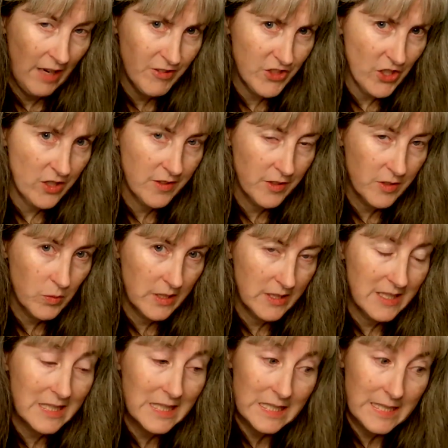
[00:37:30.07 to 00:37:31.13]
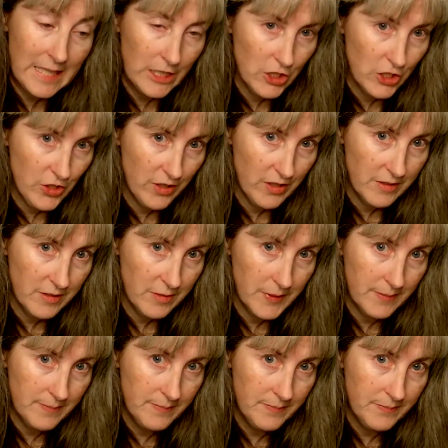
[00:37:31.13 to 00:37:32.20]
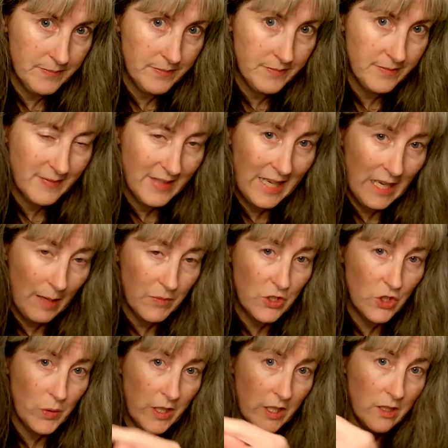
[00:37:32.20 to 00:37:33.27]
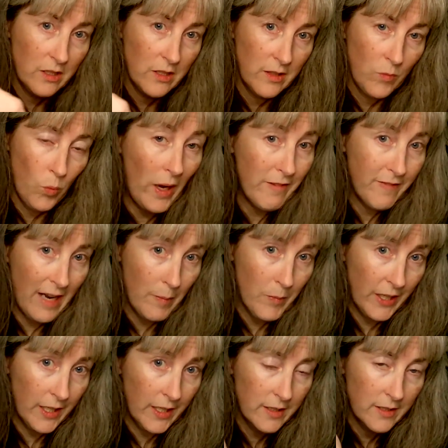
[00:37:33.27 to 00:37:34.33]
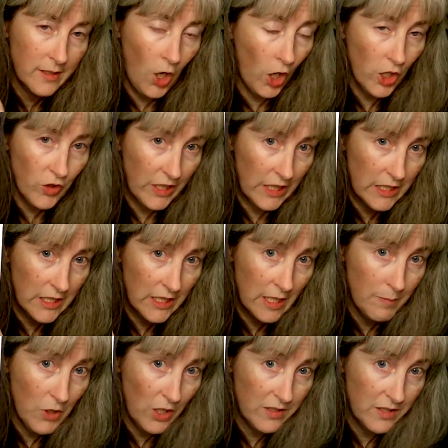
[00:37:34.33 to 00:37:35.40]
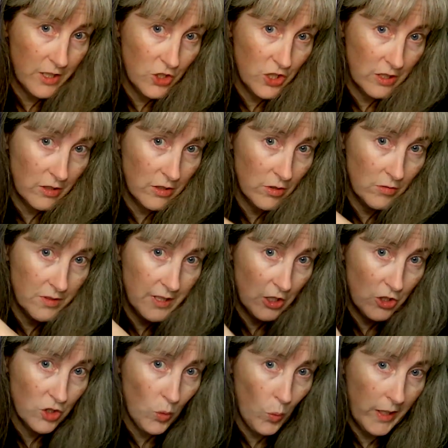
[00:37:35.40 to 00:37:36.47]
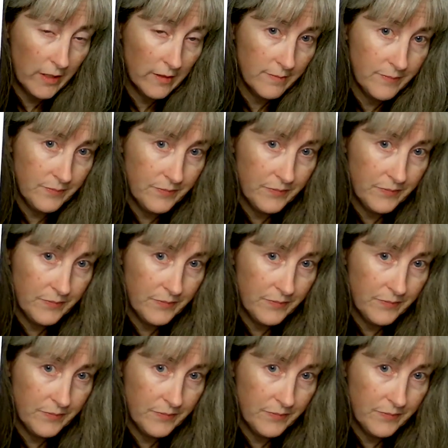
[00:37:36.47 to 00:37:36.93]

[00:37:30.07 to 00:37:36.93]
I've started this one. This is the second start on this one. And I'm doing a white fabric, not gridded, and I'm not stitching this whole section of white.